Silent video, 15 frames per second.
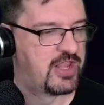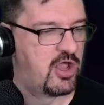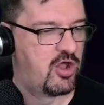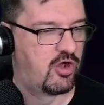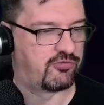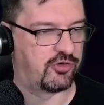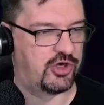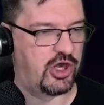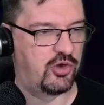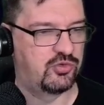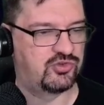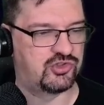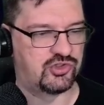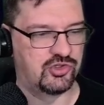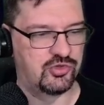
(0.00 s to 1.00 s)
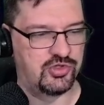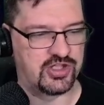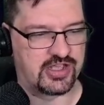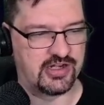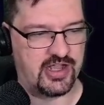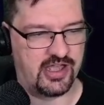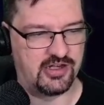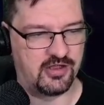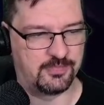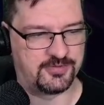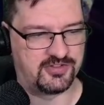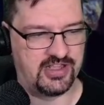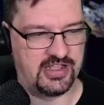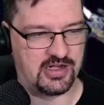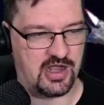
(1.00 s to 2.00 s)
For node 2, you can end up
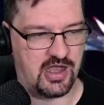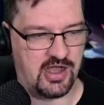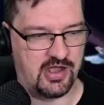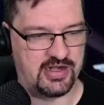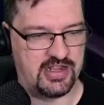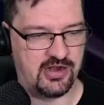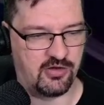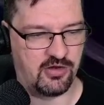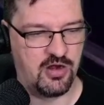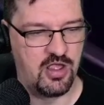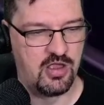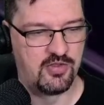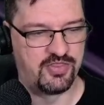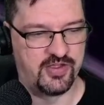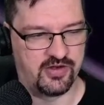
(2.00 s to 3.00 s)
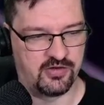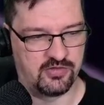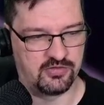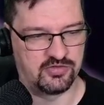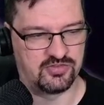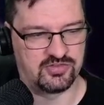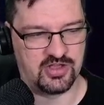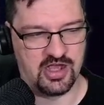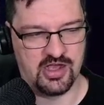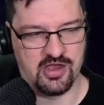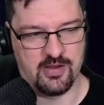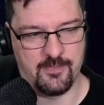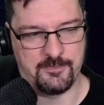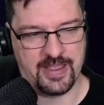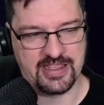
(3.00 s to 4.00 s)
seeing on here, there's
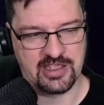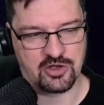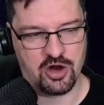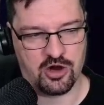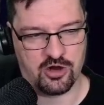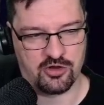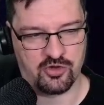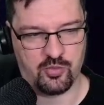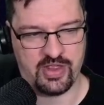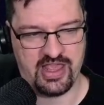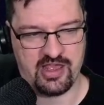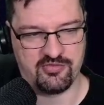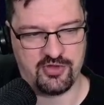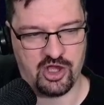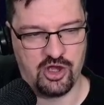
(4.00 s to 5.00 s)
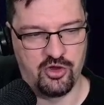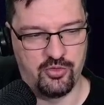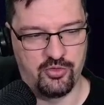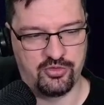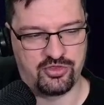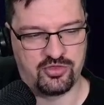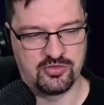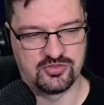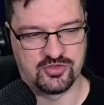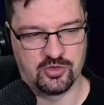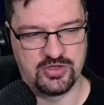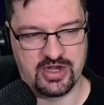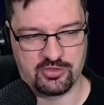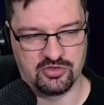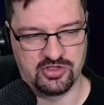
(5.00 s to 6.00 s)
Peggy Carter, we have Oath, so now
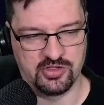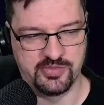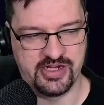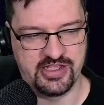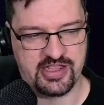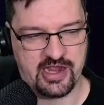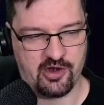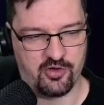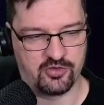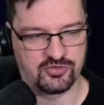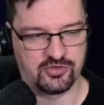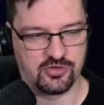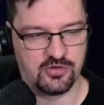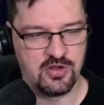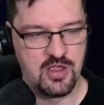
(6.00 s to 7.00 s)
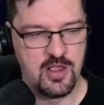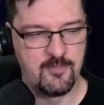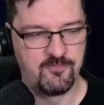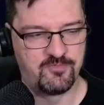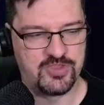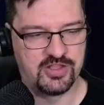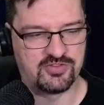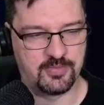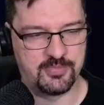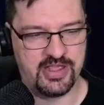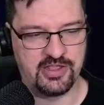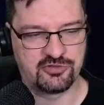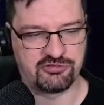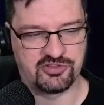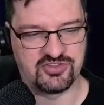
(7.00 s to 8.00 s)
the Liberty character. Some
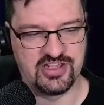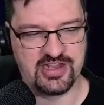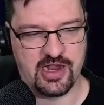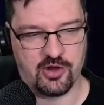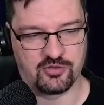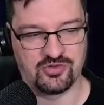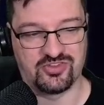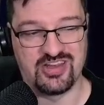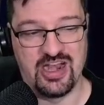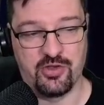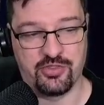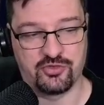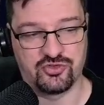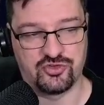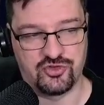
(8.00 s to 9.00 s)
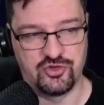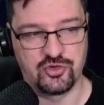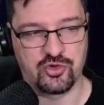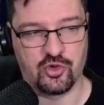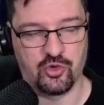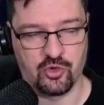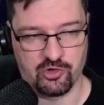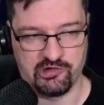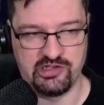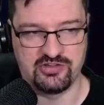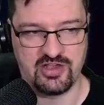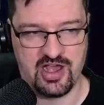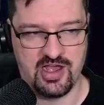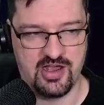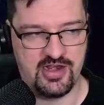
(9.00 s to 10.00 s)
interesting characters. Now there's 2 Kahoris
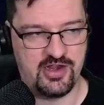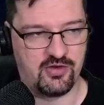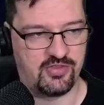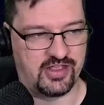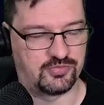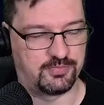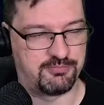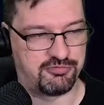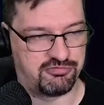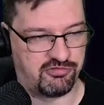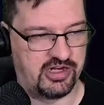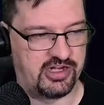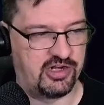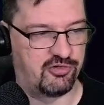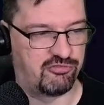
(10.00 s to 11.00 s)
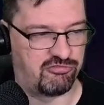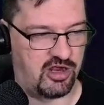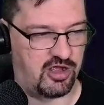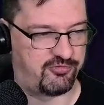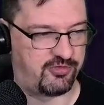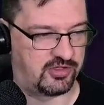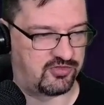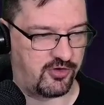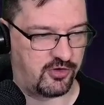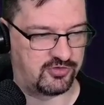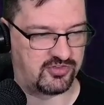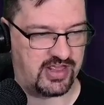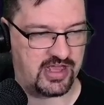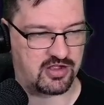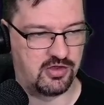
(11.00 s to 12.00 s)
on here. That's pretty rough as far as
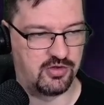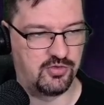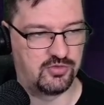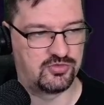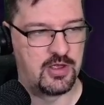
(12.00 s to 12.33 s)
that goes.